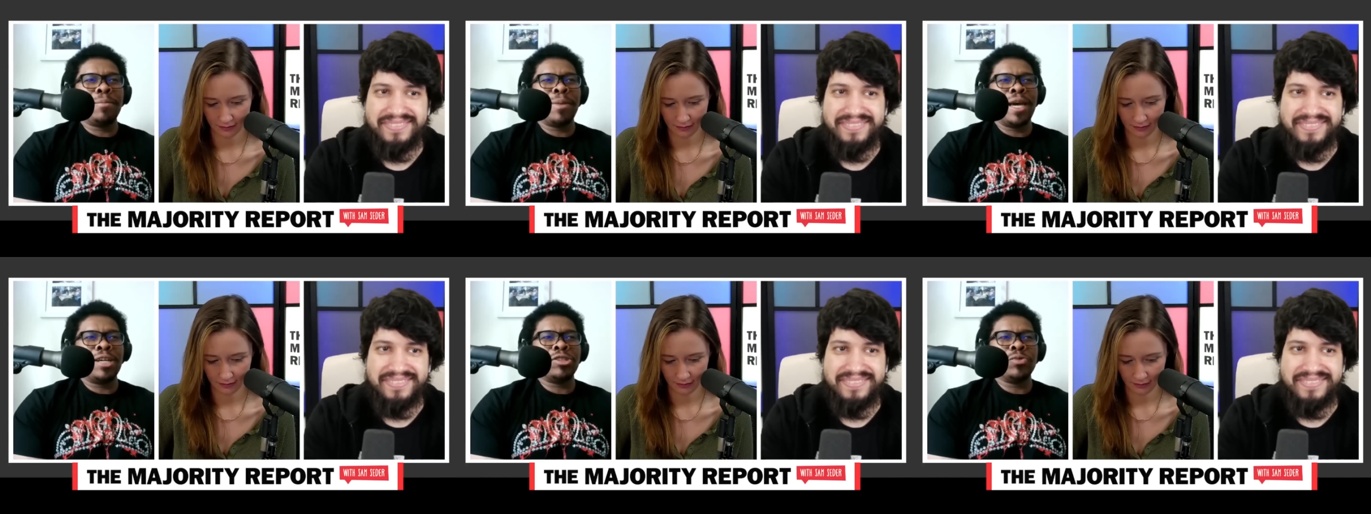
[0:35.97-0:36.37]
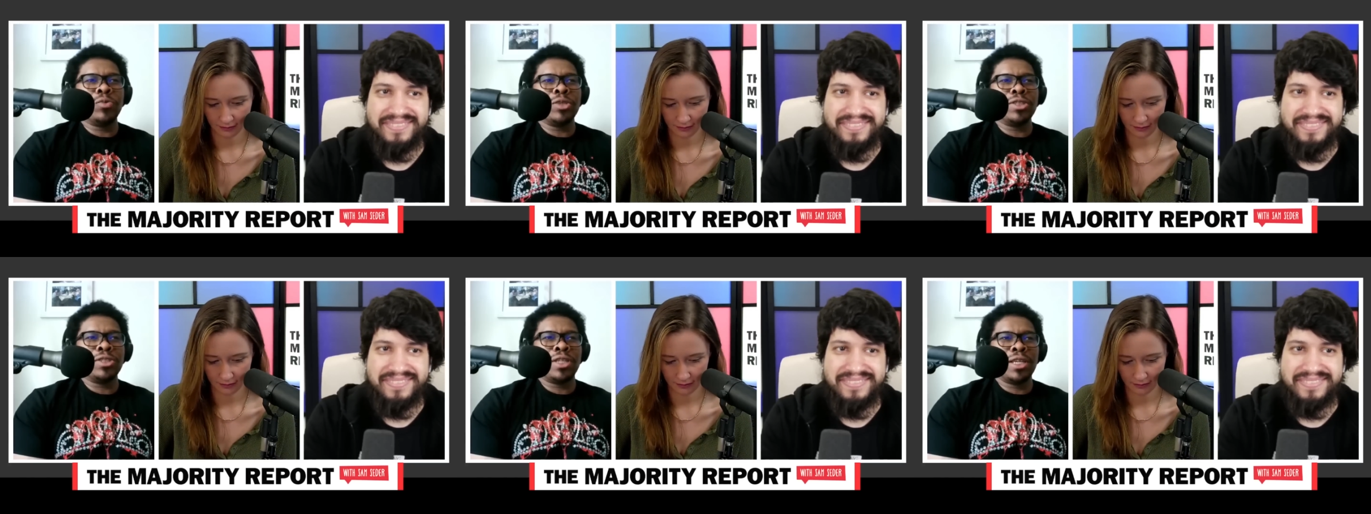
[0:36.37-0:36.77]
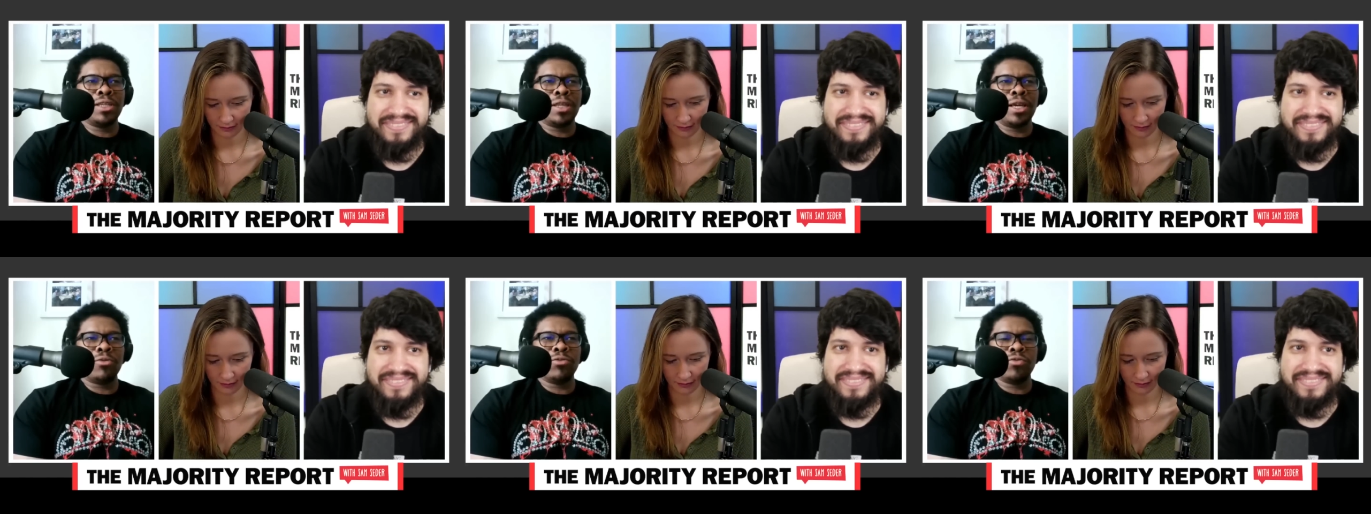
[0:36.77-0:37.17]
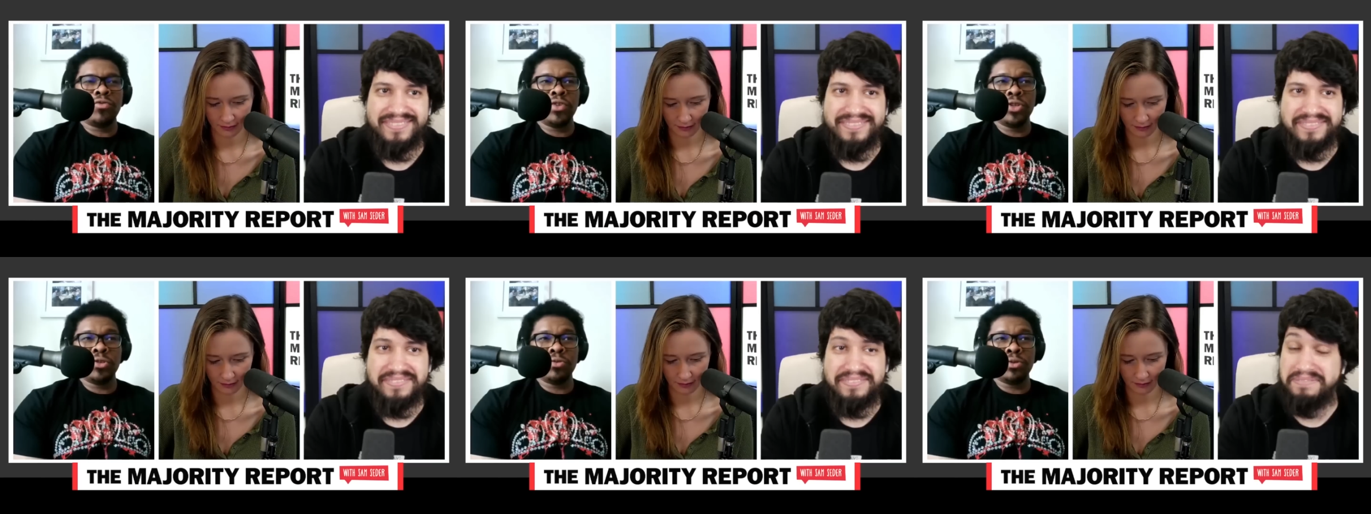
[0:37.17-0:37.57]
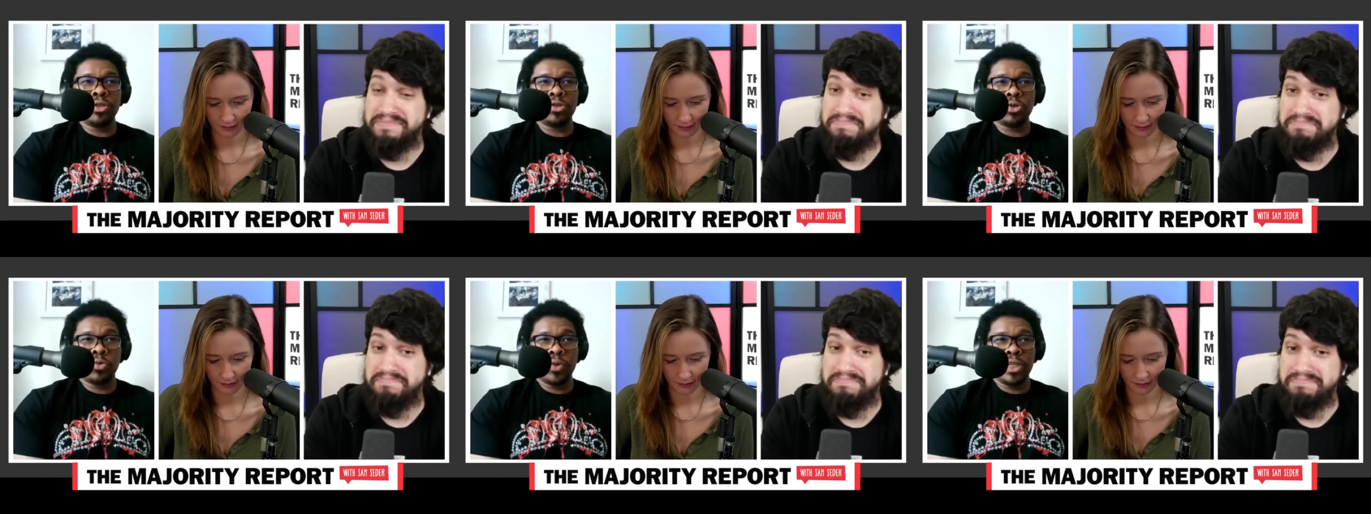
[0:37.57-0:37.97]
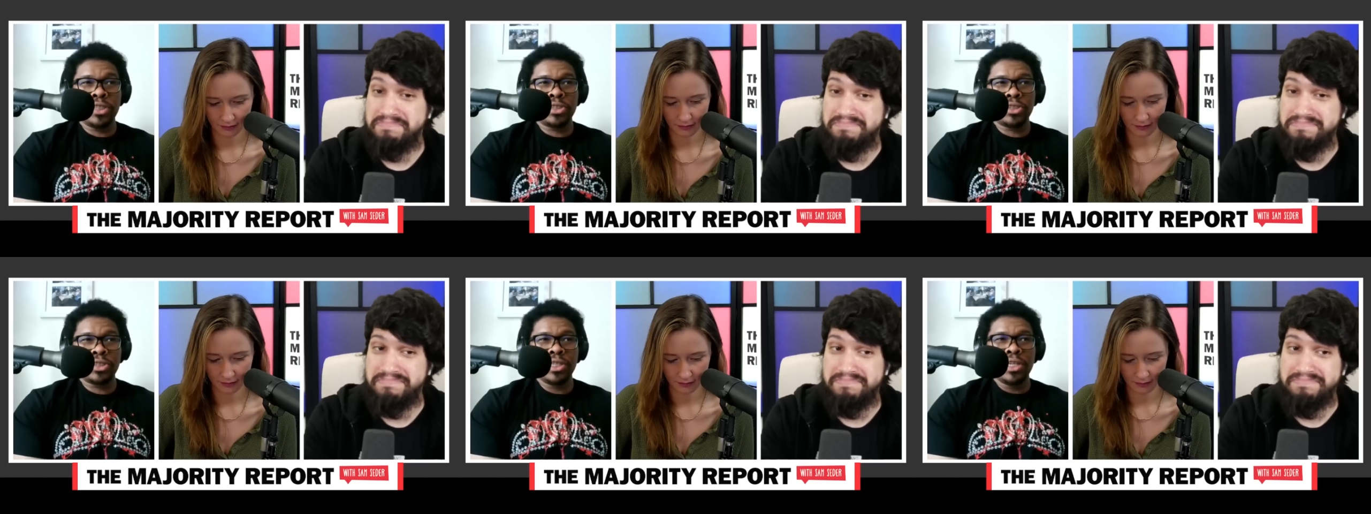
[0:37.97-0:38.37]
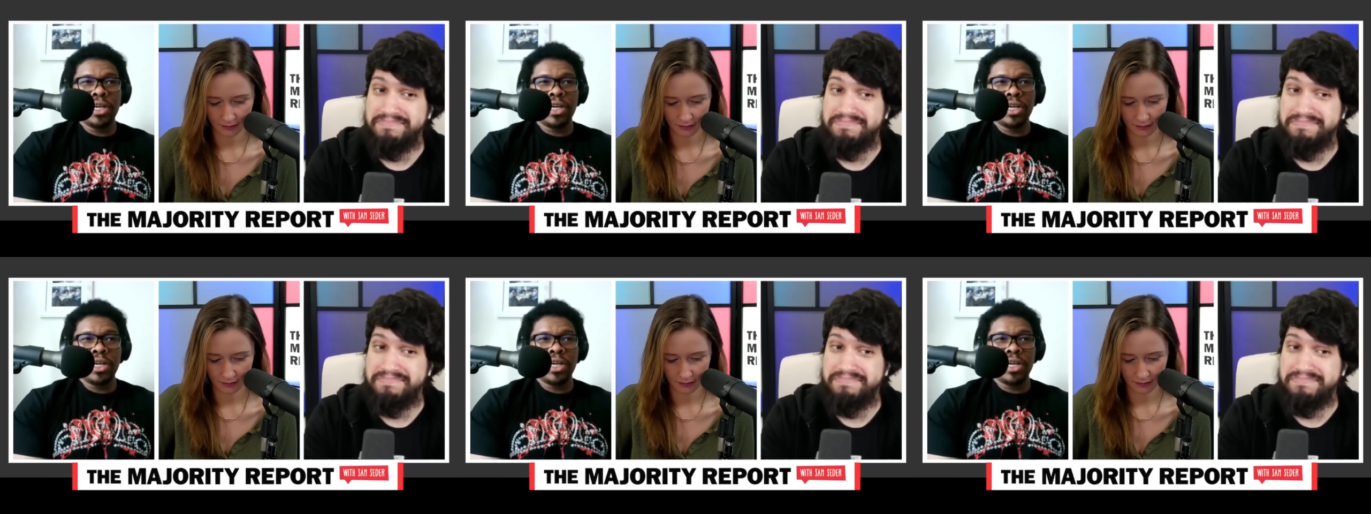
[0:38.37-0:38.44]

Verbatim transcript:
Speaker 1: imagine once they like reveal the twist,